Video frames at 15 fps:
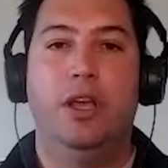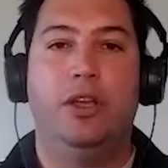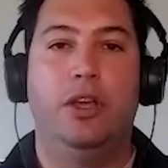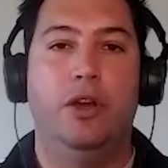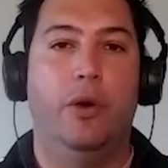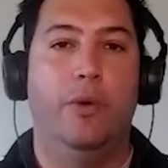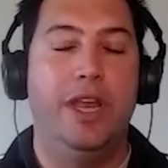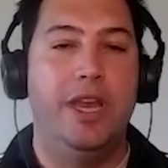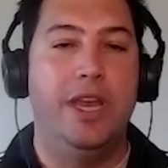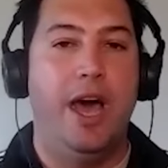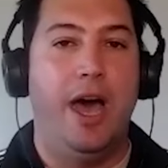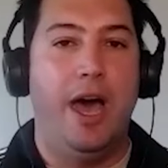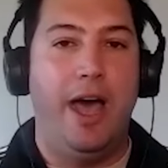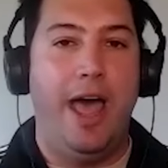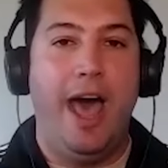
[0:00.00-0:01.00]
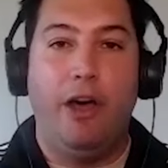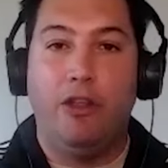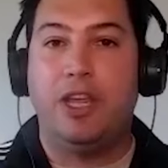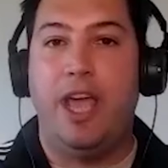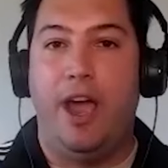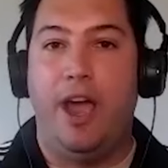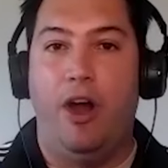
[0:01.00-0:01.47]
In
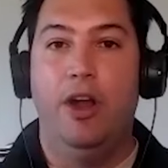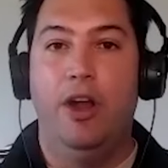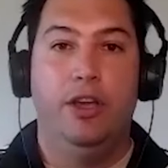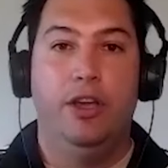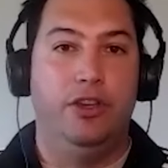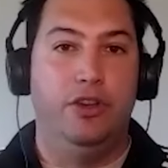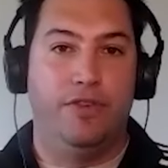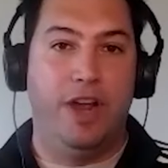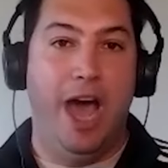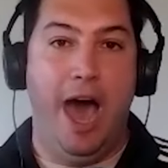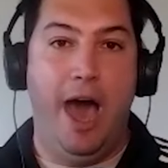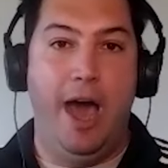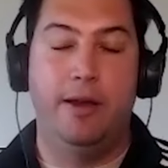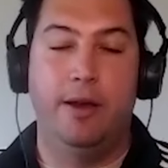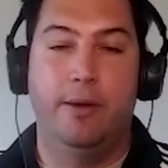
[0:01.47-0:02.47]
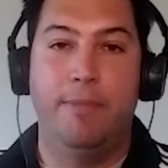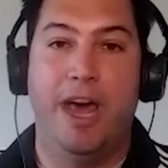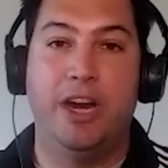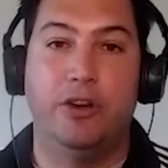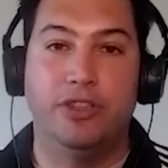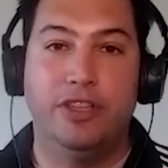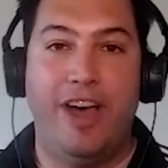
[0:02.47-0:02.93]
healthcare, you've got
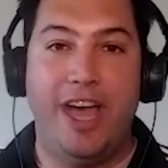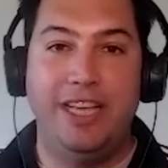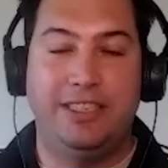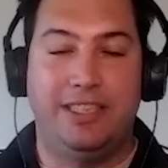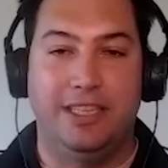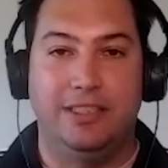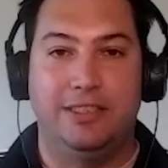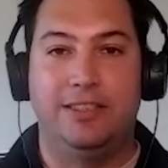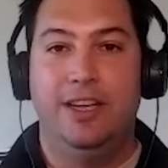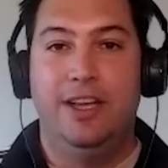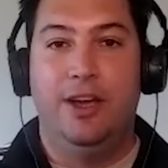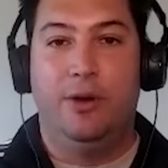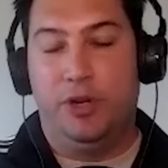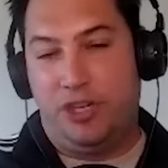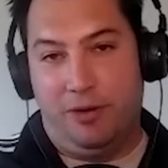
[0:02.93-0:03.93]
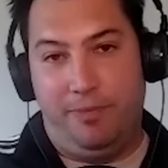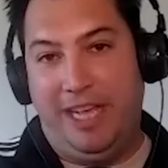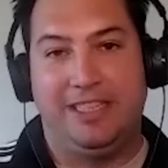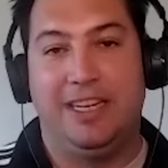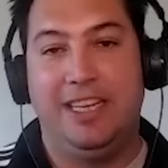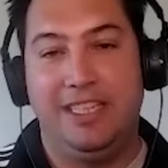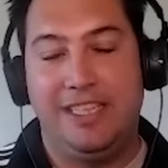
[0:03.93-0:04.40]
medical devices, which are
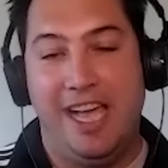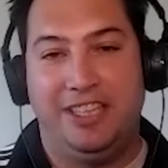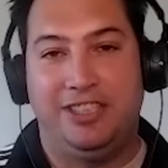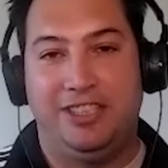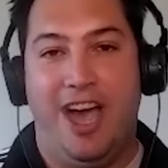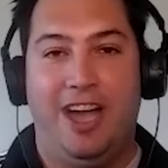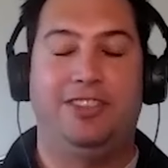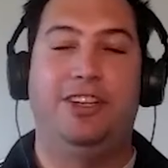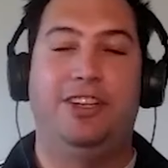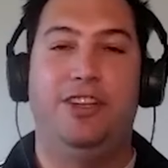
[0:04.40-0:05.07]
basically tech stocks.